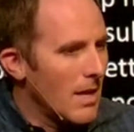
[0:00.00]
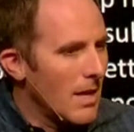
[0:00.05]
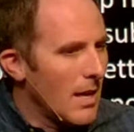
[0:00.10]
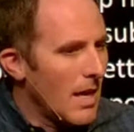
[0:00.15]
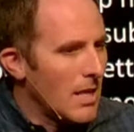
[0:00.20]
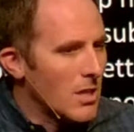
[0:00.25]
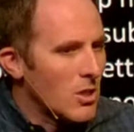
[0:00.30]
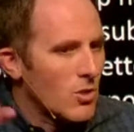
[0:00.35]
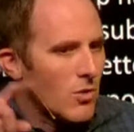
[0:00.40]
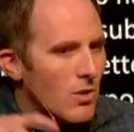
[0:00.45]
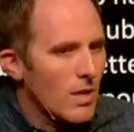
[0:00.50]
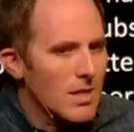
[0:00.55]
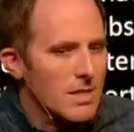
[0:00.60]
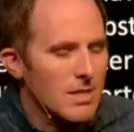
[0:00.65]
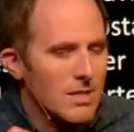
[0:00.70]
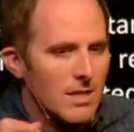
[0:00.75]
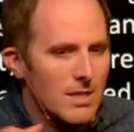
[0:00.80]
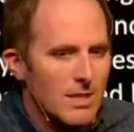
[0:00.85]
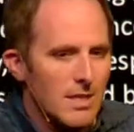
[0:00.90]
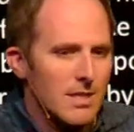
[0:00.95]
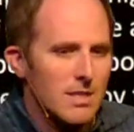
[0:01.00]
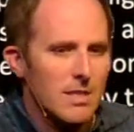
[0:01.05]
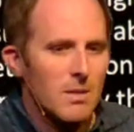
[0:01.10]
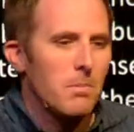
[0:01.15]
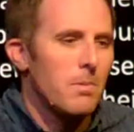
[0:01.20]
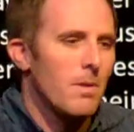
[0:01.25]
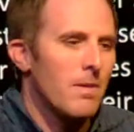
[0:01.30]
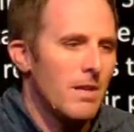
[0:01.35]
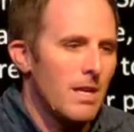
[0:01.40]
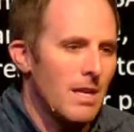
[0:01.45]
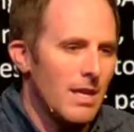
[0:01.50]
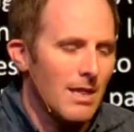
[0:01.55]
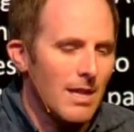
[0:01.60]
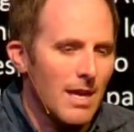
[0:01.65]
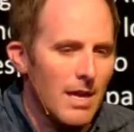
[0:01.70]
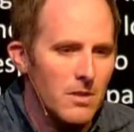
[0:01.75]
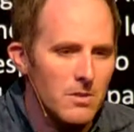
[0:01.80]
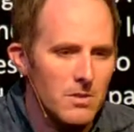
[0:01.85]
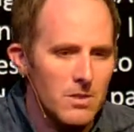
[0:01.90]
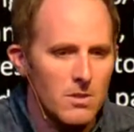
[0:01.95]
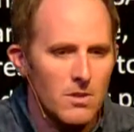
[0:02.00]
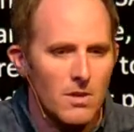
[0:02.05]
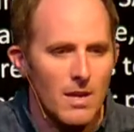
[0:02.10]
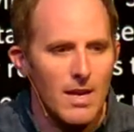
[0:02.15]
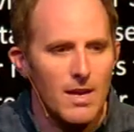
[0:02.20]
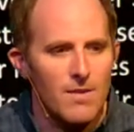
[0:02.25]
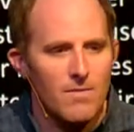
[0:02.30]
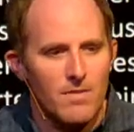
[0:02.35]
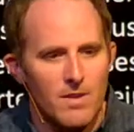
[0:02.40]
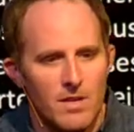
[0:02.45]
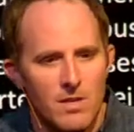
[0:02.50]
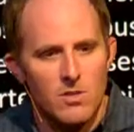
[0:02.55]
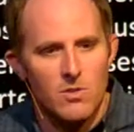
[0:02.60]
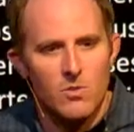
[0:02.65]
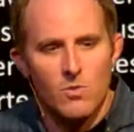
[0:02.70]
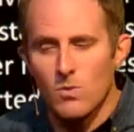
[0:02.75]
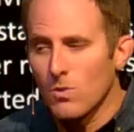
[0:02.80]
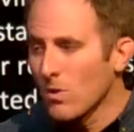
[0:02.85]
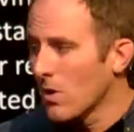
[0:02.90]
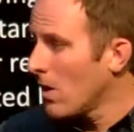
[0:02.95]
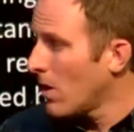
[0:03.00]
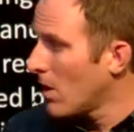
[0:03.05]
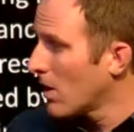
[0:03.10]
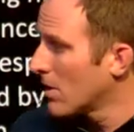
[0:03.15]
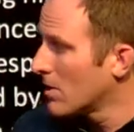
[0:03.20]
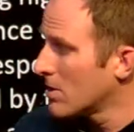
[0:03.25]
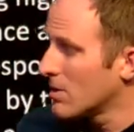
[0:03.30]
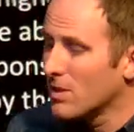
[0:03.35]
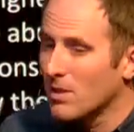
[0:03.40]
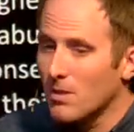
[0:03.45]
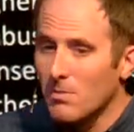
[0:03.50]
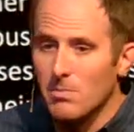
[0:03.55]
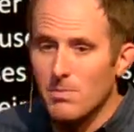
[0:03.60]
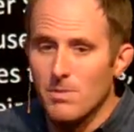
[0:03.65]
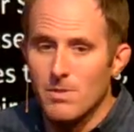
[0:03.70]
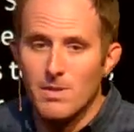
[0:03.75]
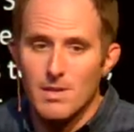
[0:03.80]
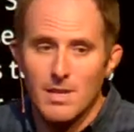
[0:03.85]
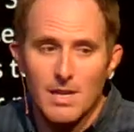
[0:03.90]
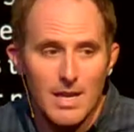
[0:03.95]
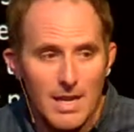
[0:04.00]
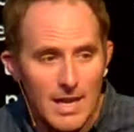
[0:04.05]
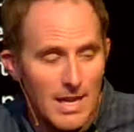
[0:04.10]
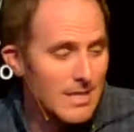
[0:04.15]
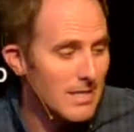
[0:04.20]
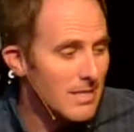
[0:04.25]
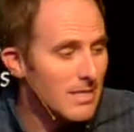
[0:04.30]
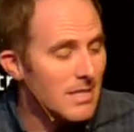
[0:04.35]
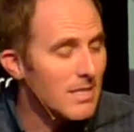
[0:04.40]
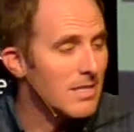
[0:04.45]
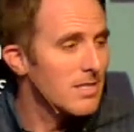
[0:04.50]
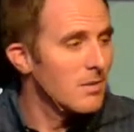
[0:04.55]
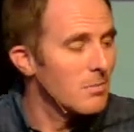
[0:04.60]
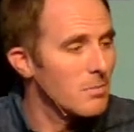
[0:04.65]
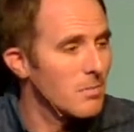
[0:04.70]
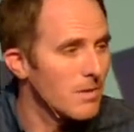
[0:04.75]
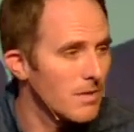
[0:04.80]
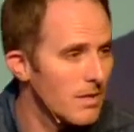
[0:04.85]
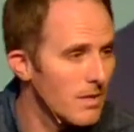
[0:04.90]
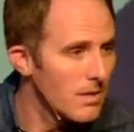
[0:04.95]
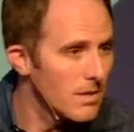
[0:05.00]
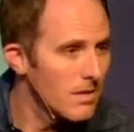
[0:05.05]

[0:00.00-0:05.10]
And trust the discipline that he allows in your life. Endure hardship as discipline.